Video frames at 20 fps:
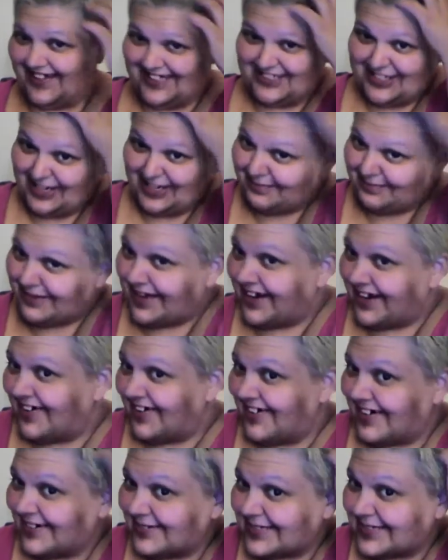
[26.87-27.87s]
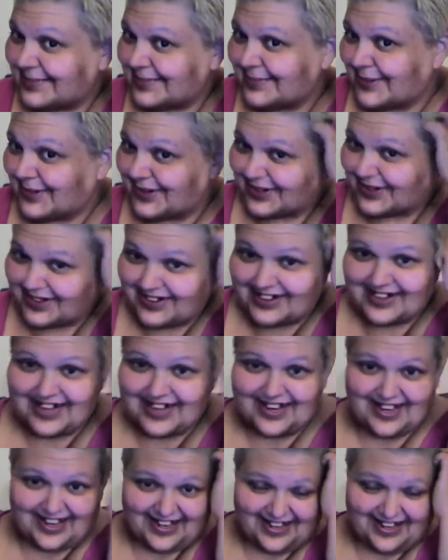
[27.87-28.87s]
I chopped my hair off some more,
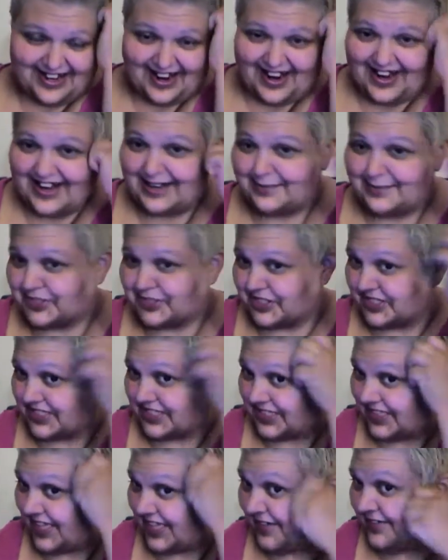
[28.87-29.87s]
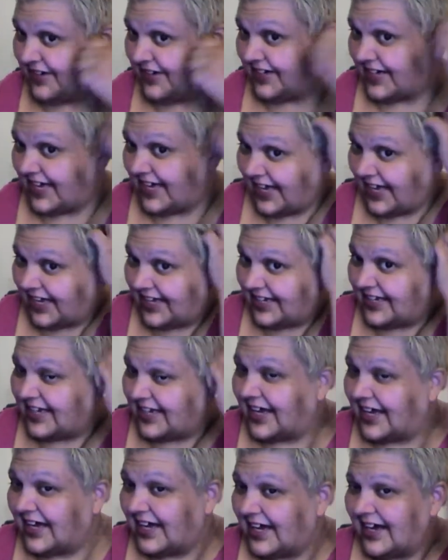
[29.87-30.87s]
and I am just loving it.
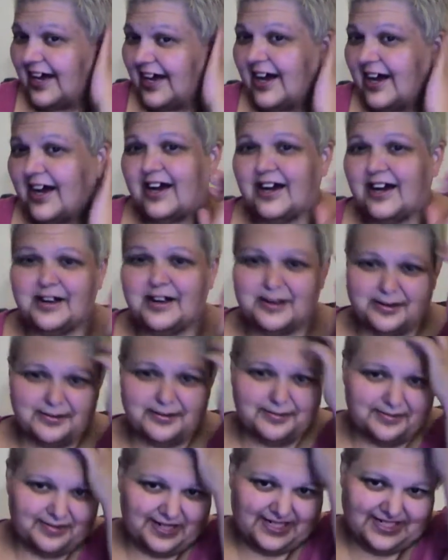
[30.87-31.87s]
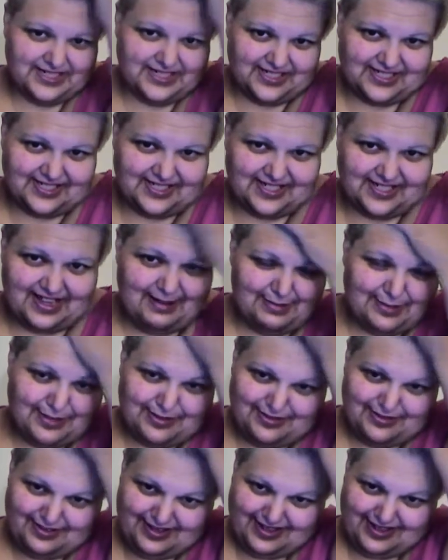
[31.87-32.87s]
Um, I just
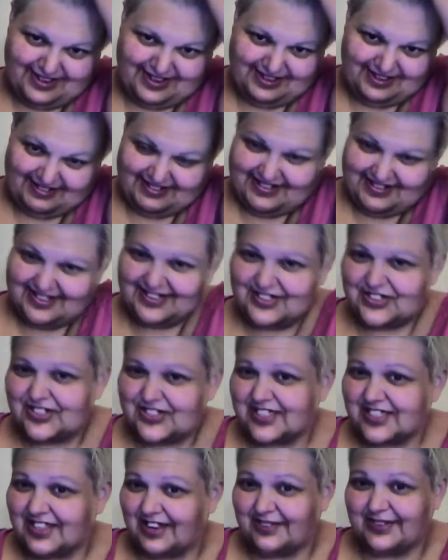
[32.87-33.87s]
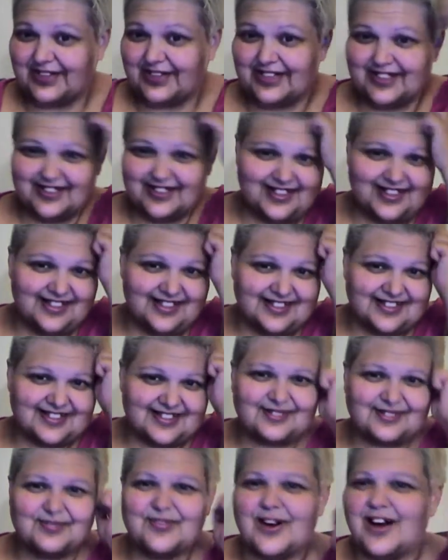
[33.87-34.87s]
absolutely just love it.
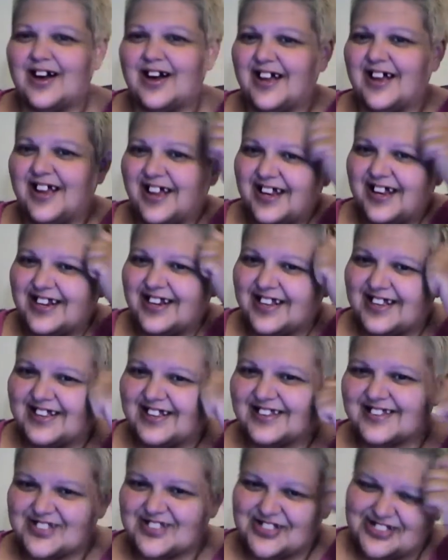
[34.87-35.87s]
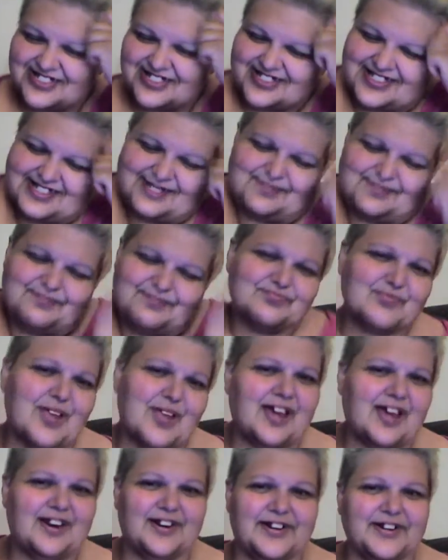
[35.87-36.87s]
It's fun. It's just,
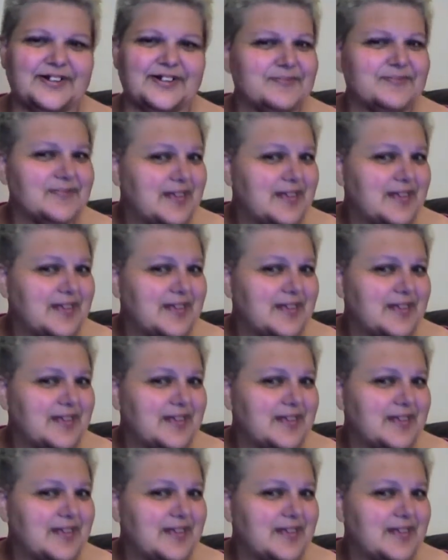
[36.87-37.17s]
I don't know.